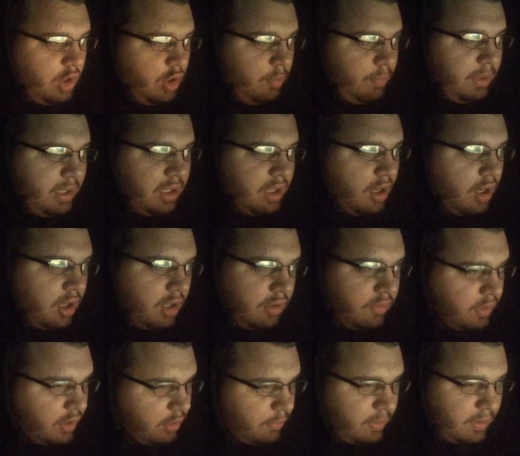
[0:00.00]
being
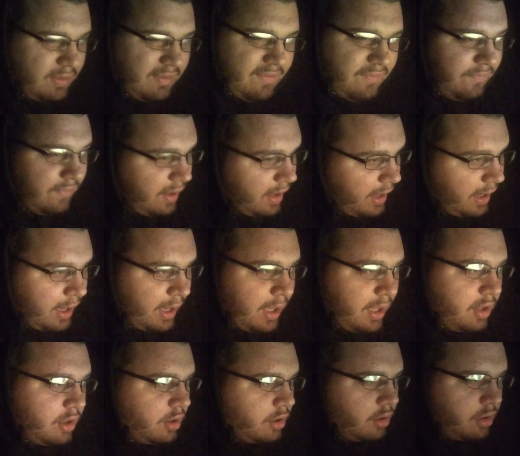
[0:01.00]
ugly or being fat
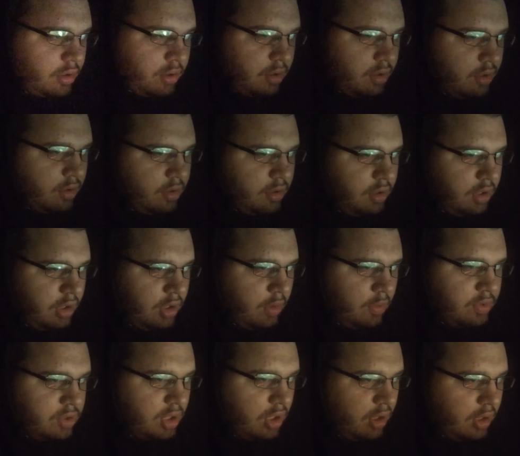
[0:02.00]
or
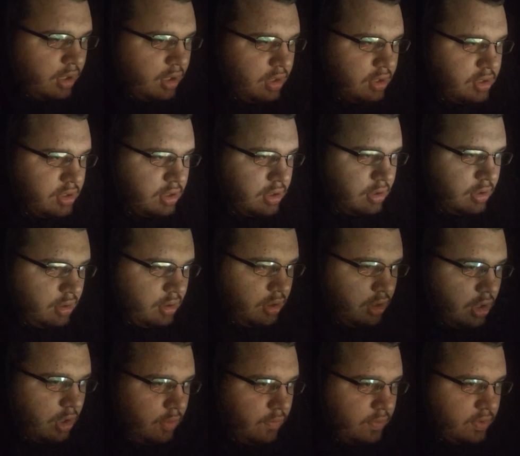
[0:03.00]
talking to
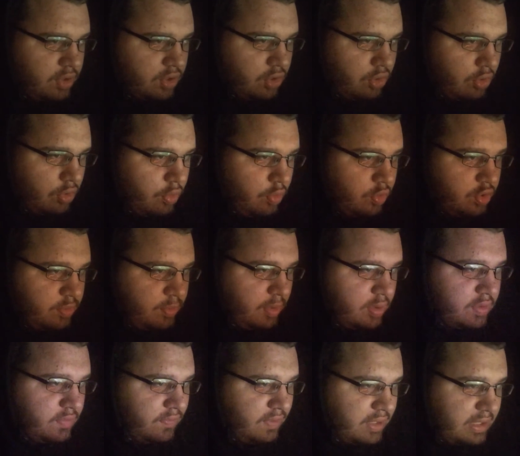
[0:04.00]
this girl who's
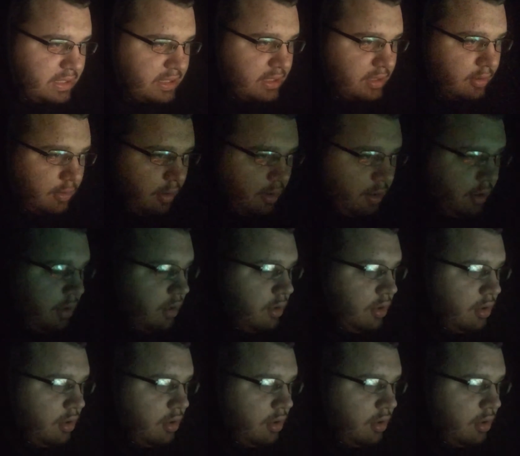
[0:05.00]
supposedly a slut,